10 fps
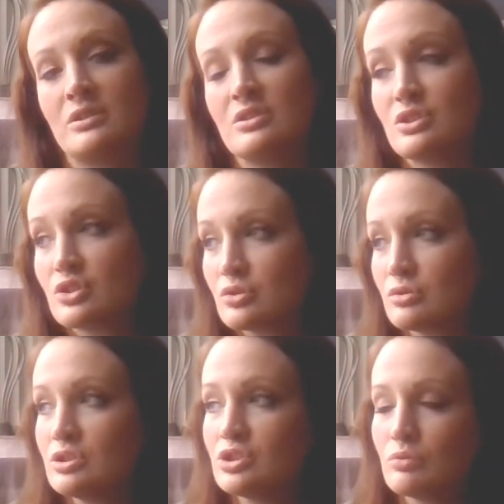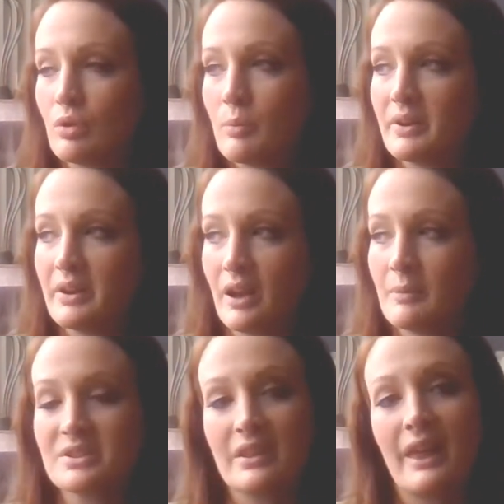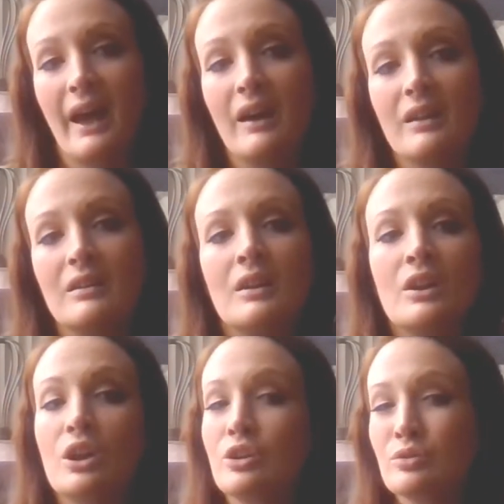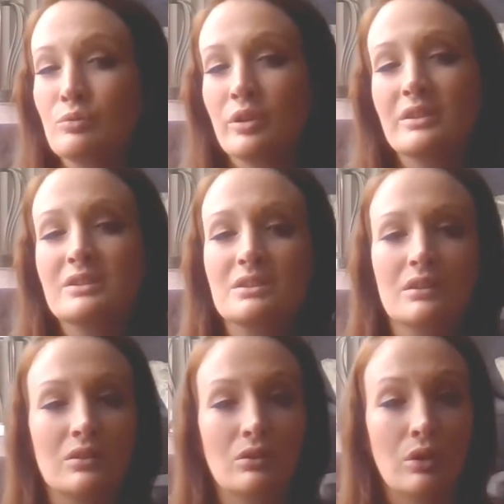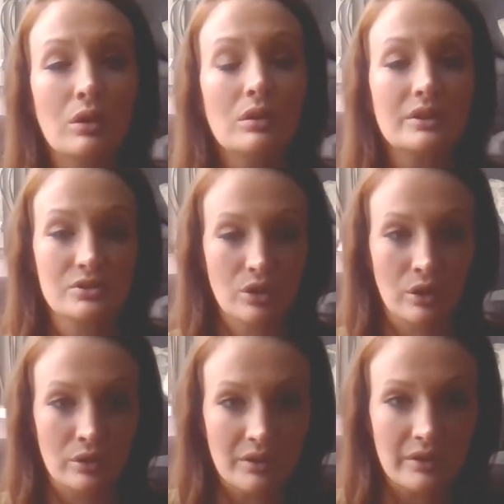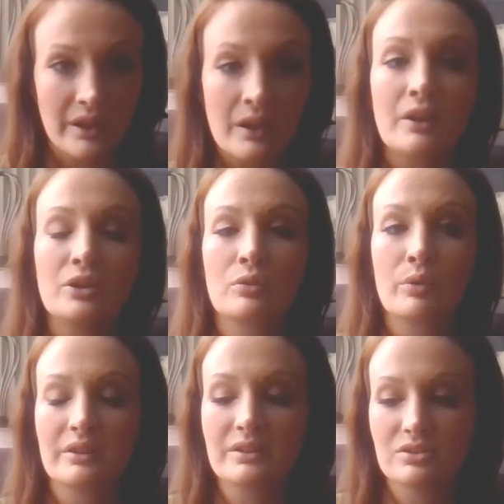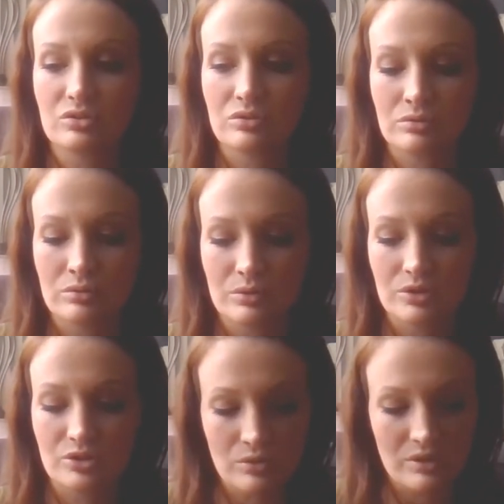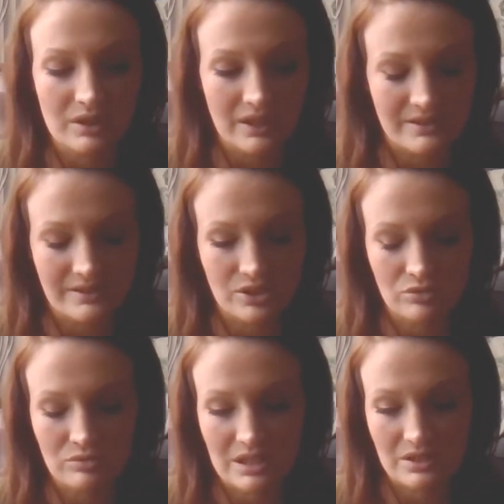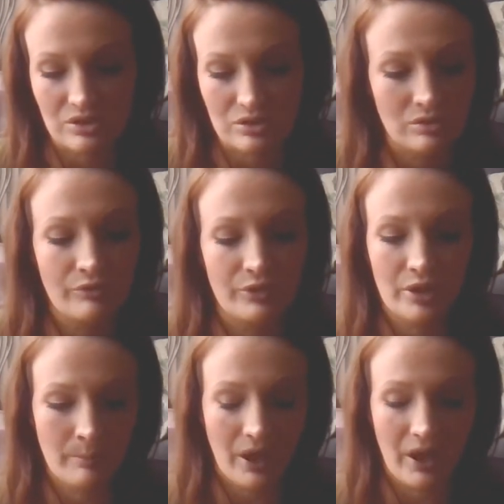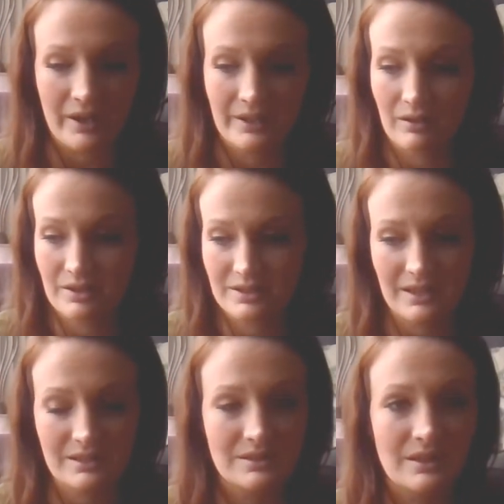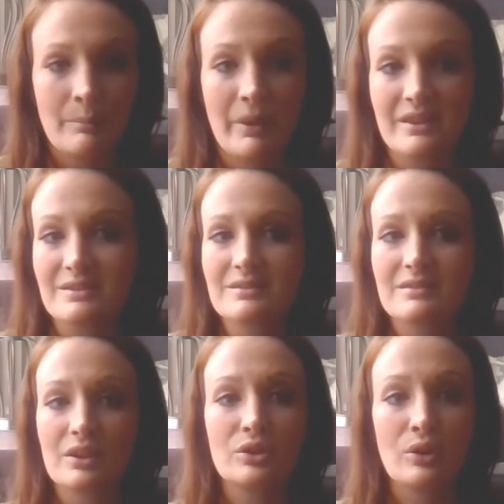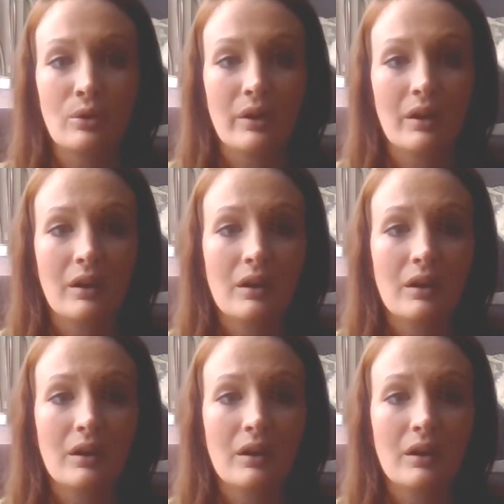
And as soon as you open up to that and you're willing to heal internally and you're willing to do the things that you need to do for your body on a day-to-day basis, like yoga,